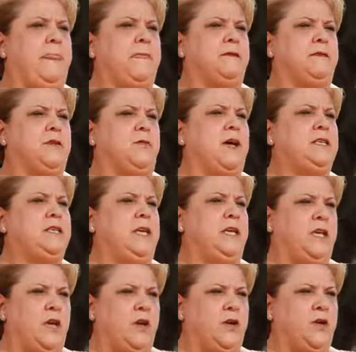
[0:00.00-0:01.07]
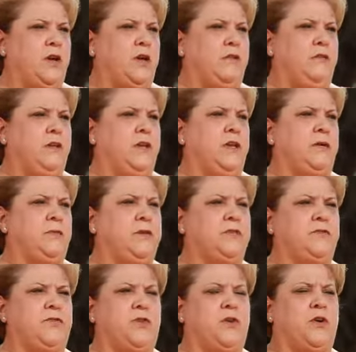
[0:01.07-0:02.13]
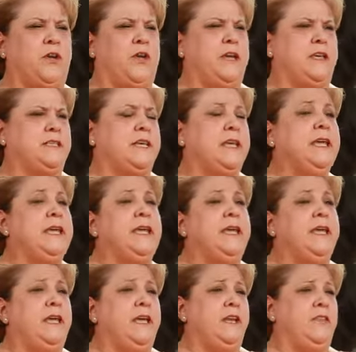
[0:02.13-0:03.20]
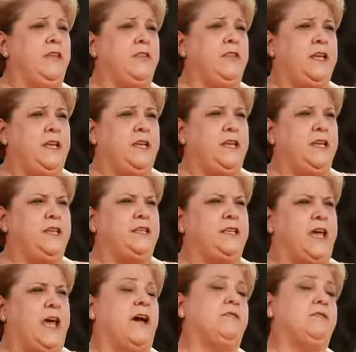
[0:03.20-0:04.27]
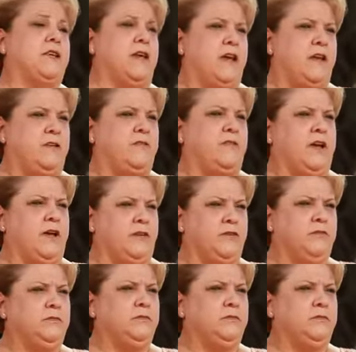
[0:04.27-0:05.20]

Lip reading: so I take care of him as far as anything that he needs outside of FINR.